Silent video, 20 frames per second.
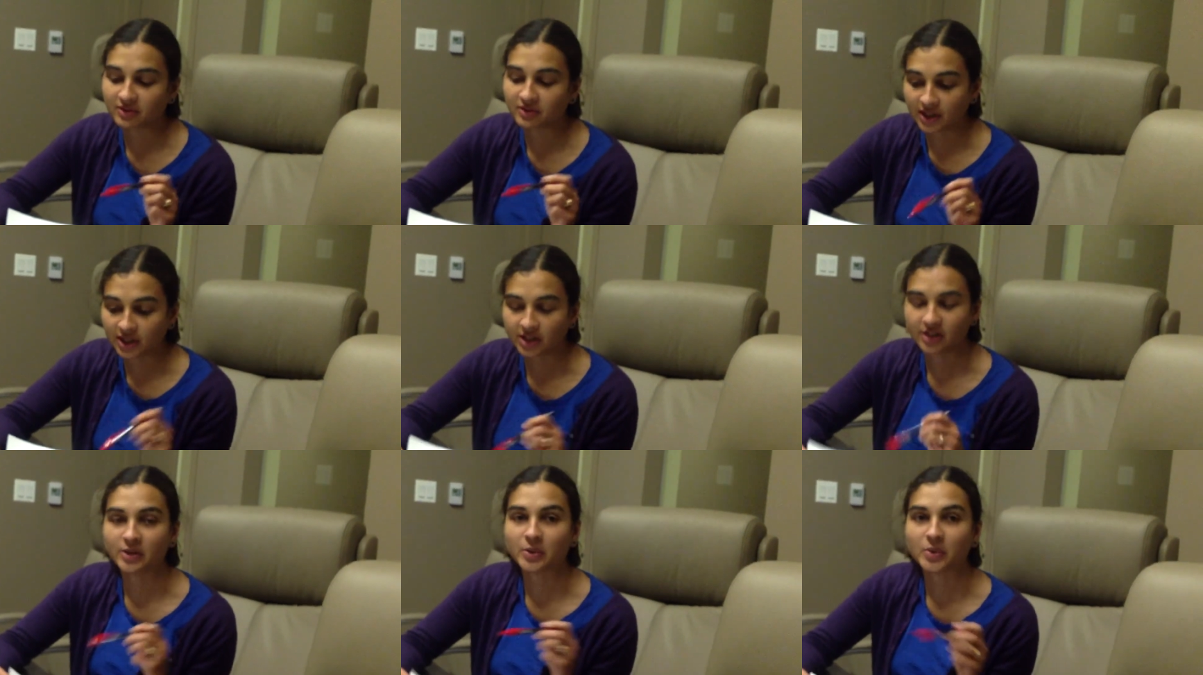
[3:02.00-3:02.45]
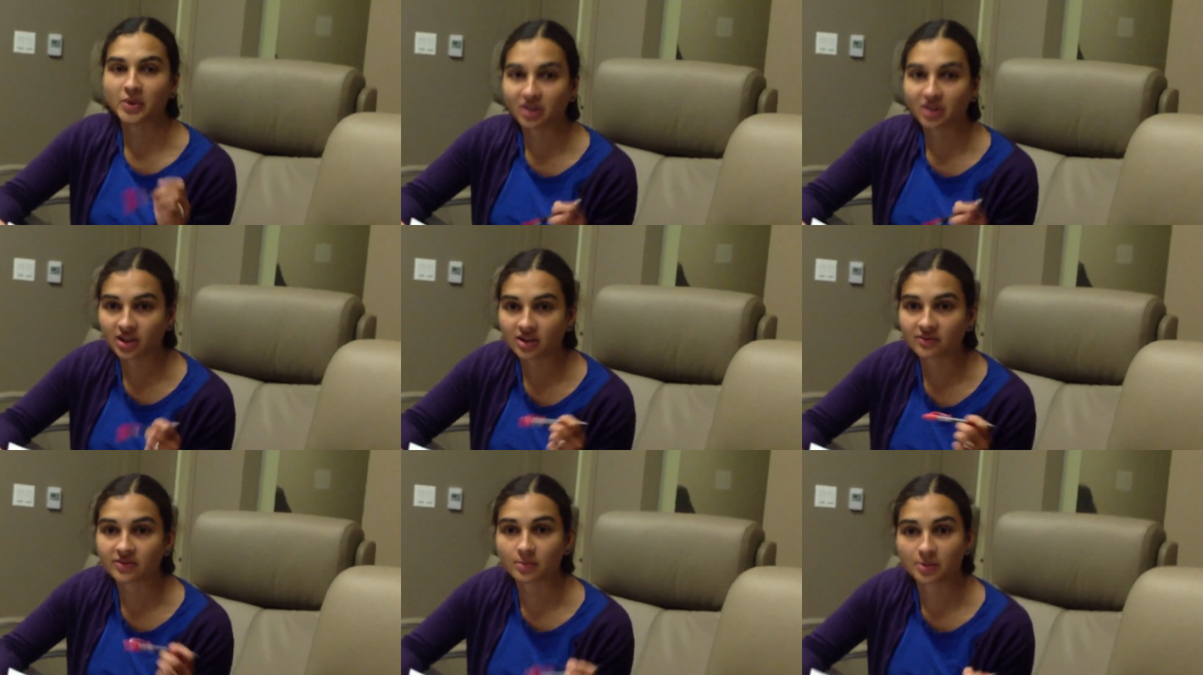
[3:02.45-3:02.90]
of like
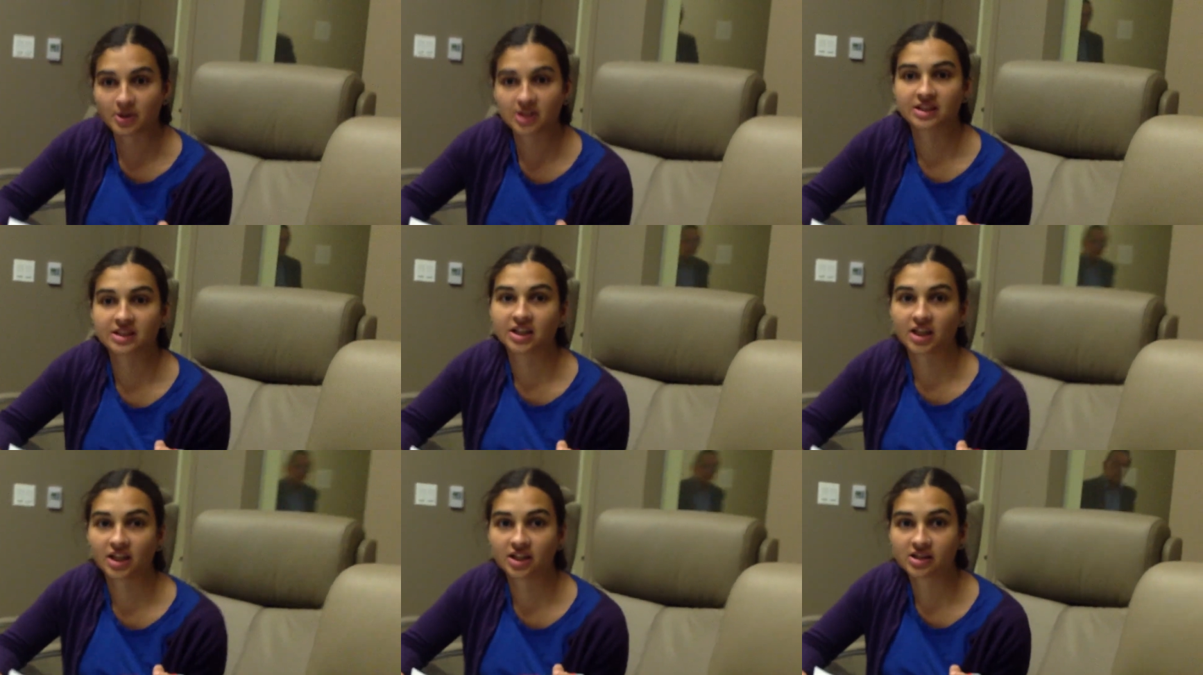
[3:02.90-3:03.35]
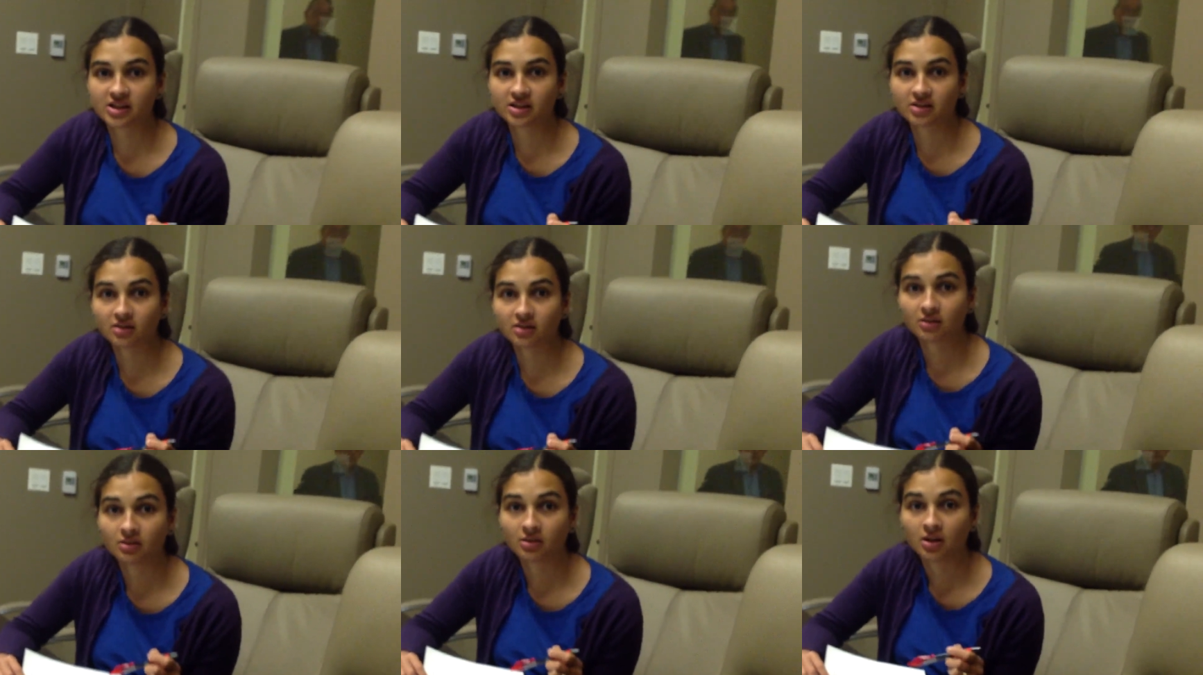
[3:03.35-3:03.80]
unity of the
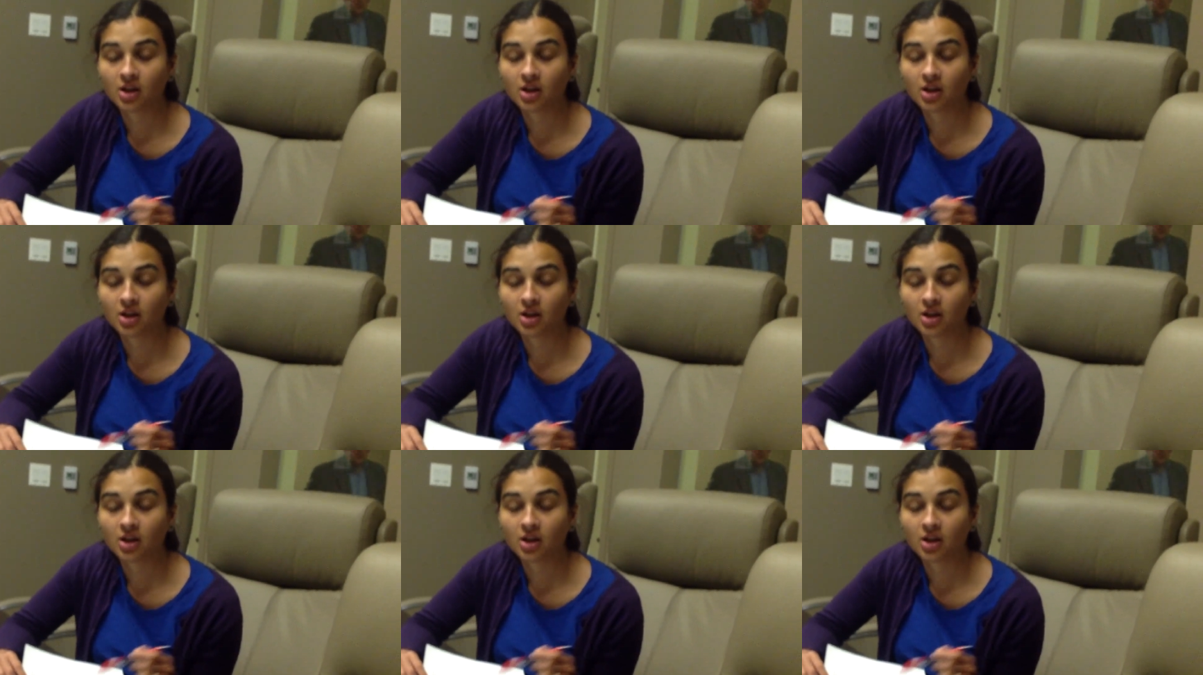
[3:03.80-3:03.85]
presentation,